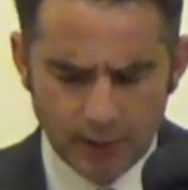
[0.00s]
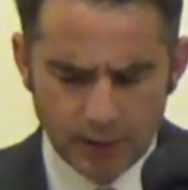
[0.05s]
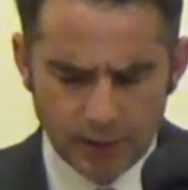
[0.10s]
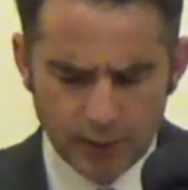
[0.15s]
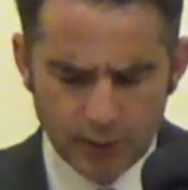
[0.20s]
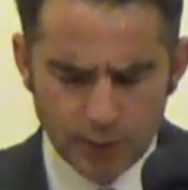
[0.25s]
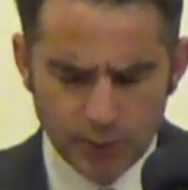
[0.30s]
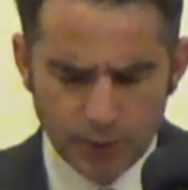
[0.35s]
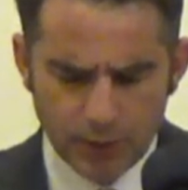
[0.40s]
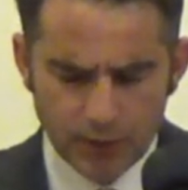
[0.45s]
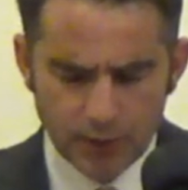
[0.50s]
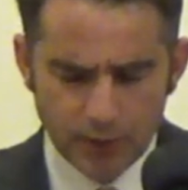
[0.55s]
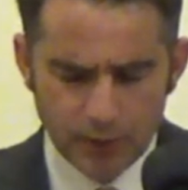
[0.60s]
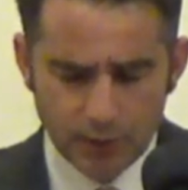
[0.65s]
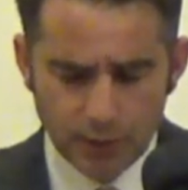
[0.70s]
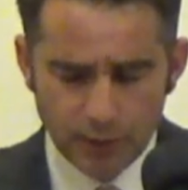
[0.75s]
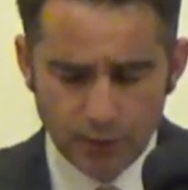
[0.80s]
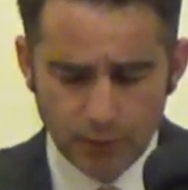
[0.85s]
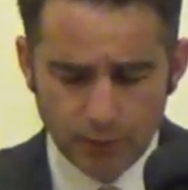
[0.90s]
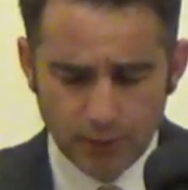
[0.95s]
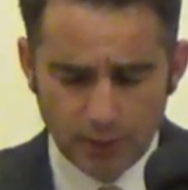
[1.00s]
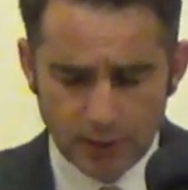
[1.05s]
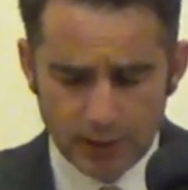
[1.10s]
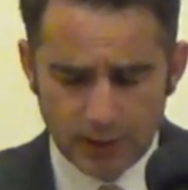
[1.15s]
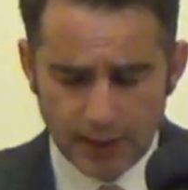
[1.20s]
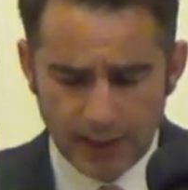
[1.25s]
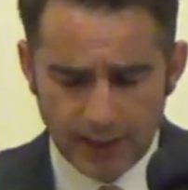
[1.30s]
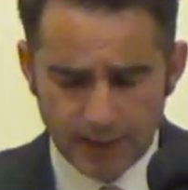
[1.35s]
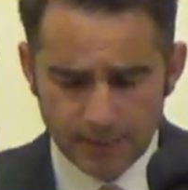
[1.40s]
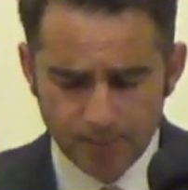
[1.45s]
as we continue at a
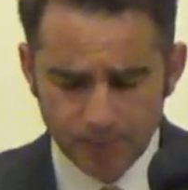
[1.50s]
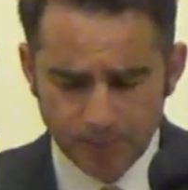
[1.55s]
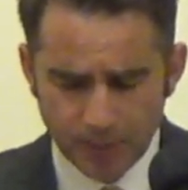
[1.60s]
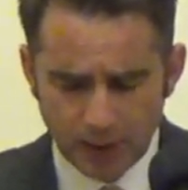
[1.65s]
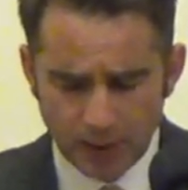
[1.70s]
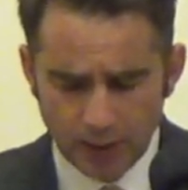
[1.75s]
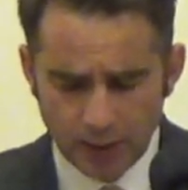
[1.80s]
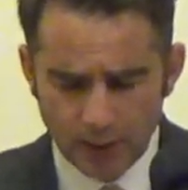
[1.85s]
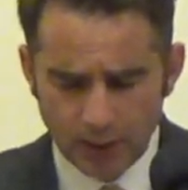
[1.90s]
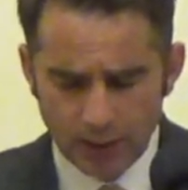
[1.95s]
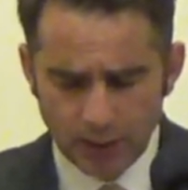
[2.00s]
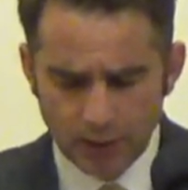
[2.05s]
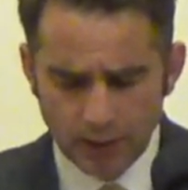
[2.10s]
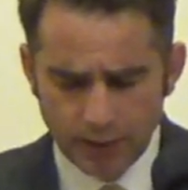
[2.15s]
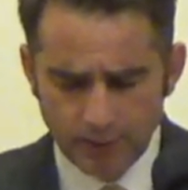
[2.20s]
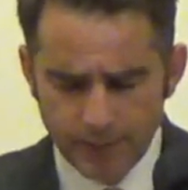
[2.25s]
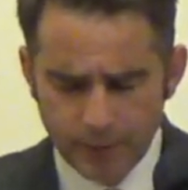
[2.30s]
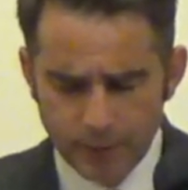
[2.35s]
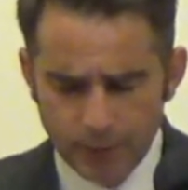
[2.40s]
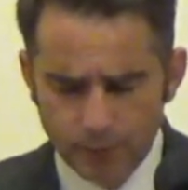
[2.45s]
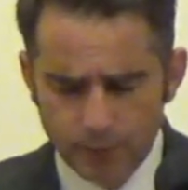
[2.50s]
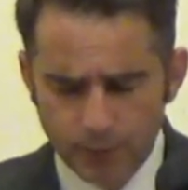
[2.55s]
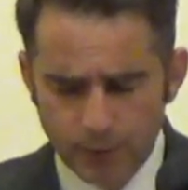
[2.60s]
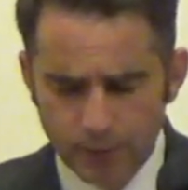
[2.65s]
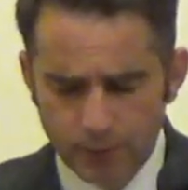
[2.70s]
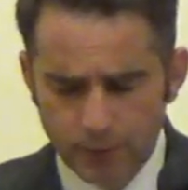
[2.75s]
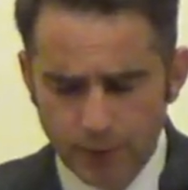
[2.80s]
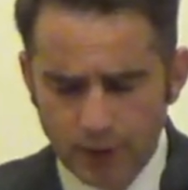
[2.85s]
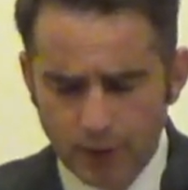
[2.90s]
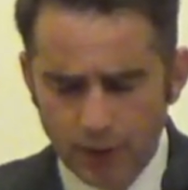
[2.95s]
time, even
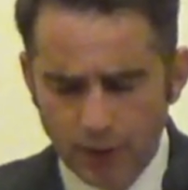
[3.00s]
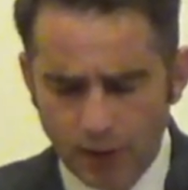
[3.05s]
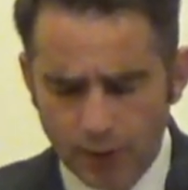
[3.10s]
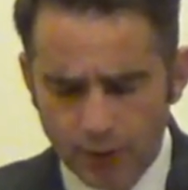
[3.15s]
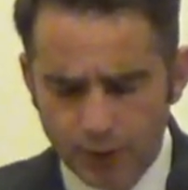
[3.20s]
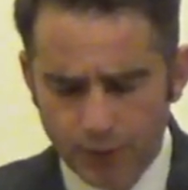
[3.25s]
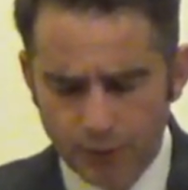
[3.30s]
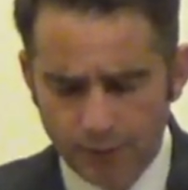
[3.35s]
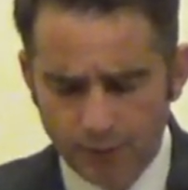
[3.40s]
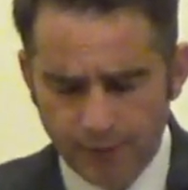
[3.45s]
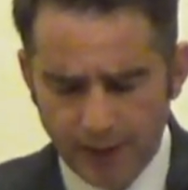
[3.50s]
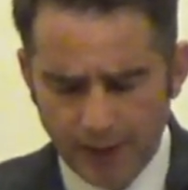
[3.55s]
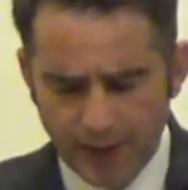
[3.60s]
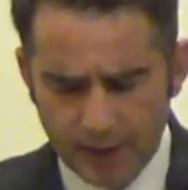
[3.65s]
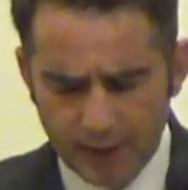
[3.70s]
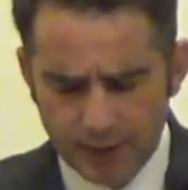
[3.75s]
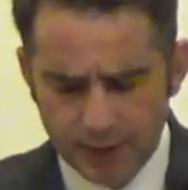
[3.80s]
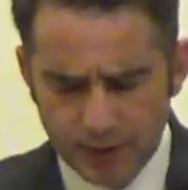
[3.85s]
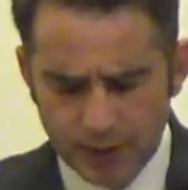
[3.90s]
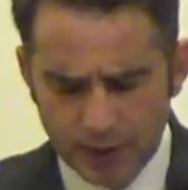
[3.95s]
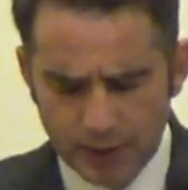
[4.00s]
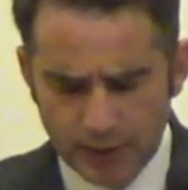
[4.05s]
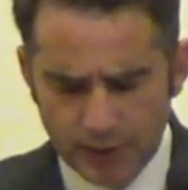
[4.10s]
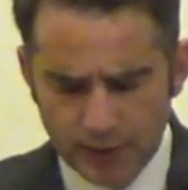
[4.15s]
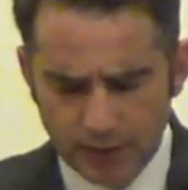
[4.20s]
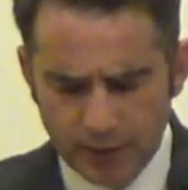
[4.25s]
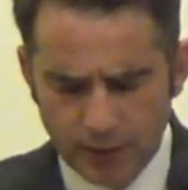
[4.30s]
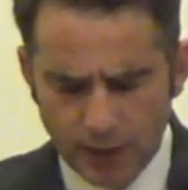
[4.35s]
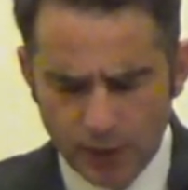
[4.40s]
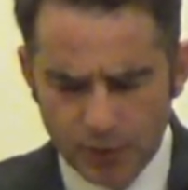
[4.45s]
with regards to the virus
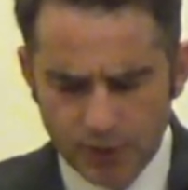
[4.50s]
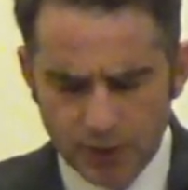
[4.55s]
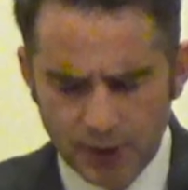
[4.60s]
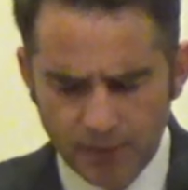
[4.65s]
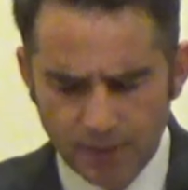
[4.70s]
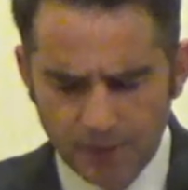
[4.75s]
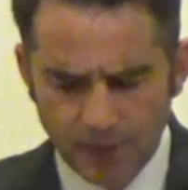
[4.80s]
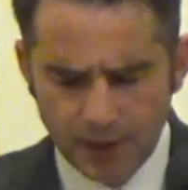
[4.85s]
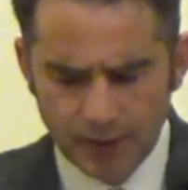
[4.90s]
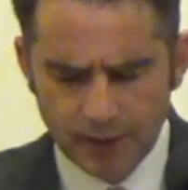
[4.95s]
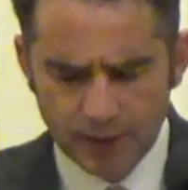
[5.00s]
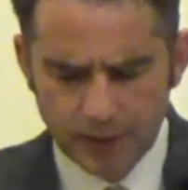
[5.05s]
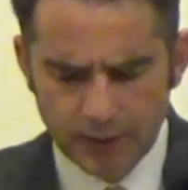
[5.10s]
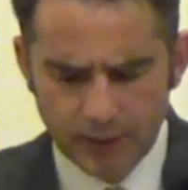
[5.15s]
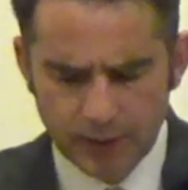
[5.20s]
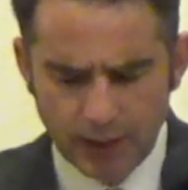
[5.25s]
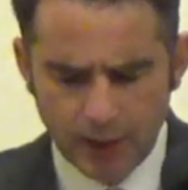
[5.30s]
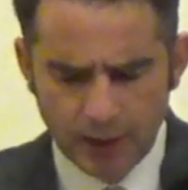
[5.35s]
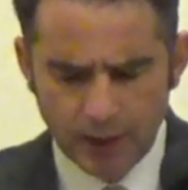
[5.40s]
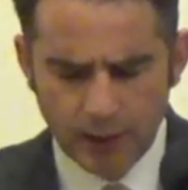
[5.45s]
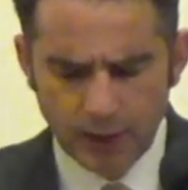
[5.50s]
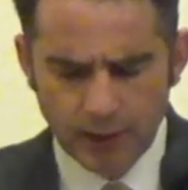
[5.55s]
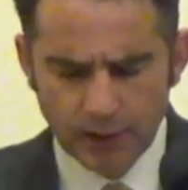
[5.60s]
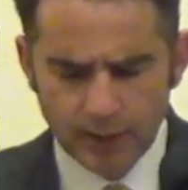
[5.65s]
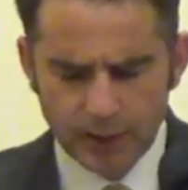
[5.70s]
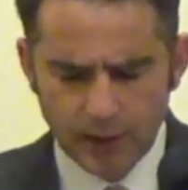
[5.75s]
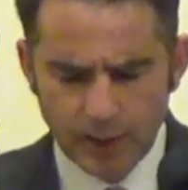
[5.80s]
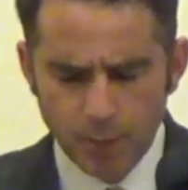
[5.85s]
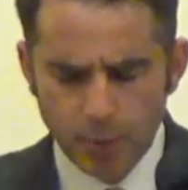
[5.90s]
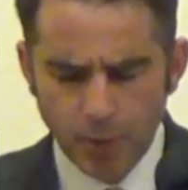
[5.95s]
here and how it's affecting
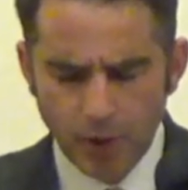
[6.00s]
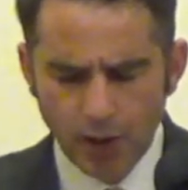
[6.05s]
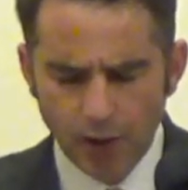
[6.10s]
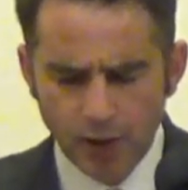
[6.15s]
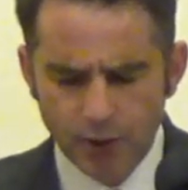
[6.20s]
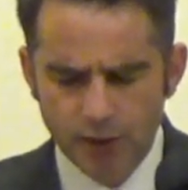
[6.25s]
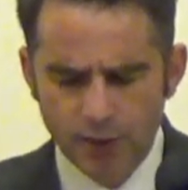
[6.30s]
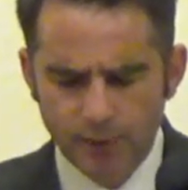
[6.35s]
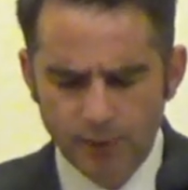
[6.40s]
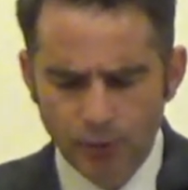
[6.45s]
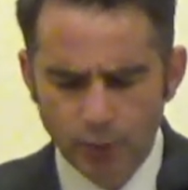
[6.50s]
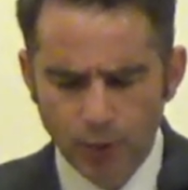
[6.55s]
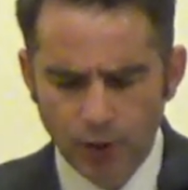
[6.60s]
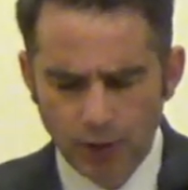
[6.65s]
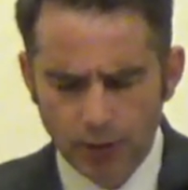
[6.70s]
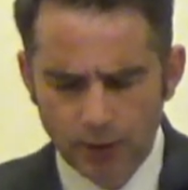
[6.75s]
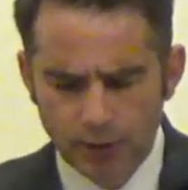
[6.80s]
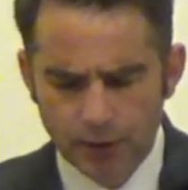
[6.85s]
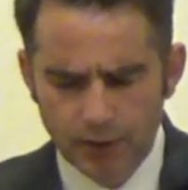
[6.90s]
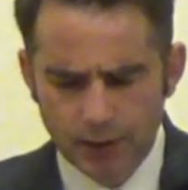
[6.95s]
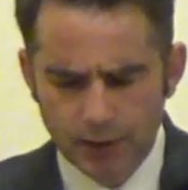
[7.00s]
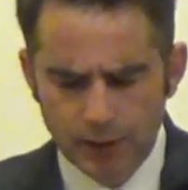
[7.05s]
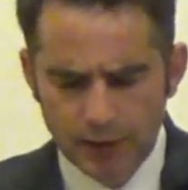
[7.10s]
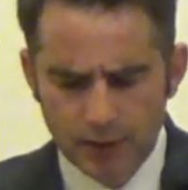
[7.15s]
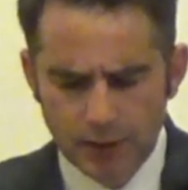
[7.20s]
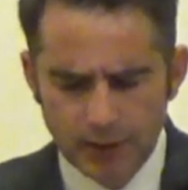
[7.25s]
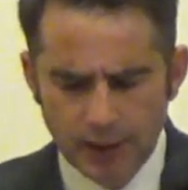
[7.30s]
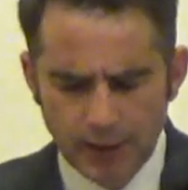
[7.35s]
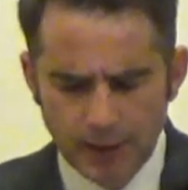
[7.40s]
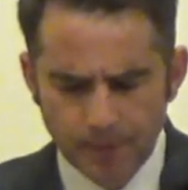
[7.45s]
great parts of the world in
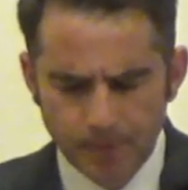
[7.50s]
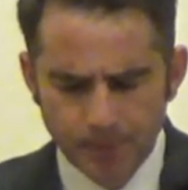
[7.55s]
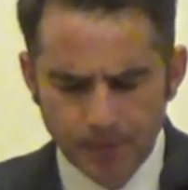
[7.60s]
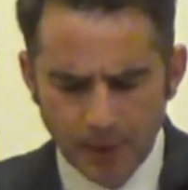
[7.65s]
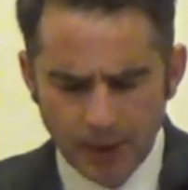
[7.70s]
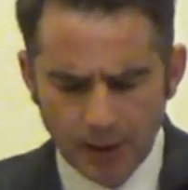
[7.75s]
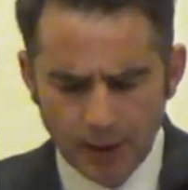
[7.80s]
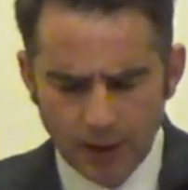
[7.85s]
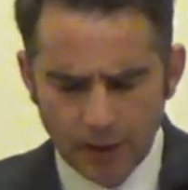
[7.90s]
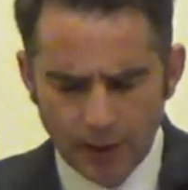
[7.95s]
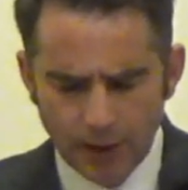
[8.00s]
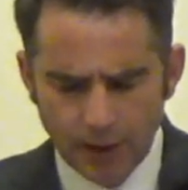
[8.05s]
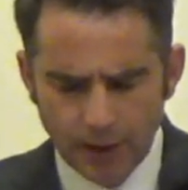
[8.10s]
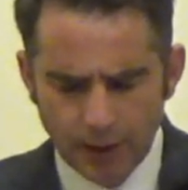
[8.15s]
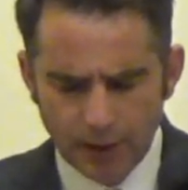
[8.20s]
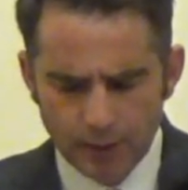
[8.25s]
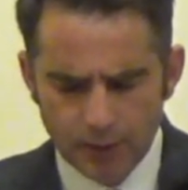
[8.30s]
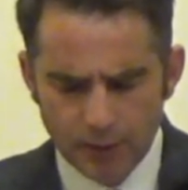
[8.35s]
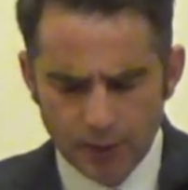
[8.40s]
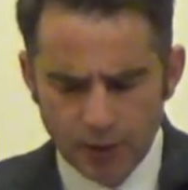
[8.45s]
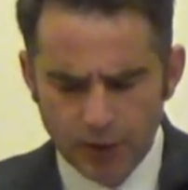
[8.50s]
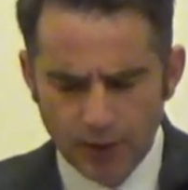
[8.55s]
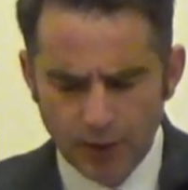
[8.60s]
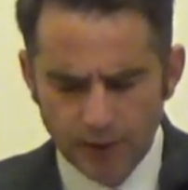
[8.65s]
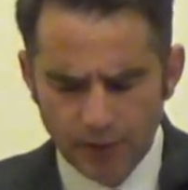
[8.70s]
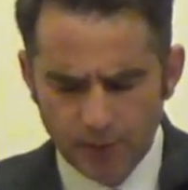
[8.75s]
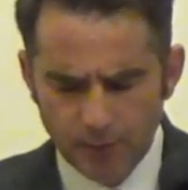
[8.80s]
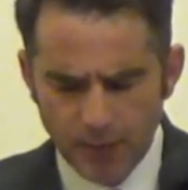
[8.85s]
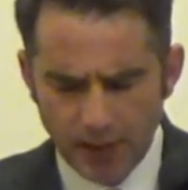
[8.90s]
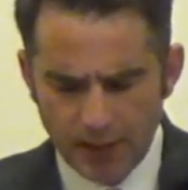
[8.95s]
India and in
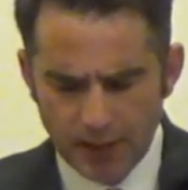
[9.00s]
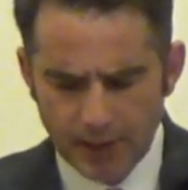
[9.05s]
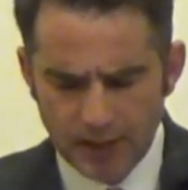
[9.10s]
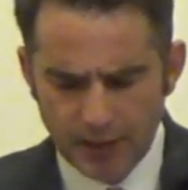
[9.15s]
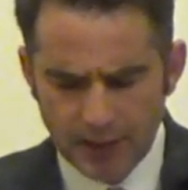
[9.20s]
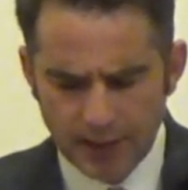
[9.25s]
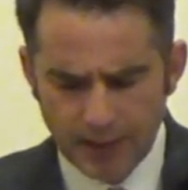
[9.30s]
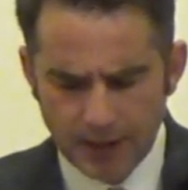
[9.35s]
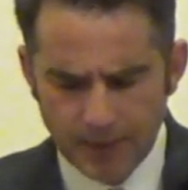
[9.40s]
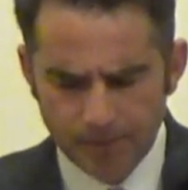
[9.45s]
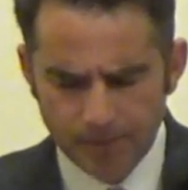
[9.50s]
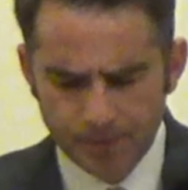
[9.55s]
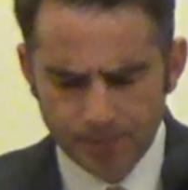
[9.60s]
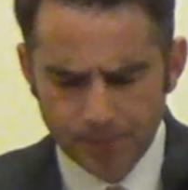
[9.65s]
South America,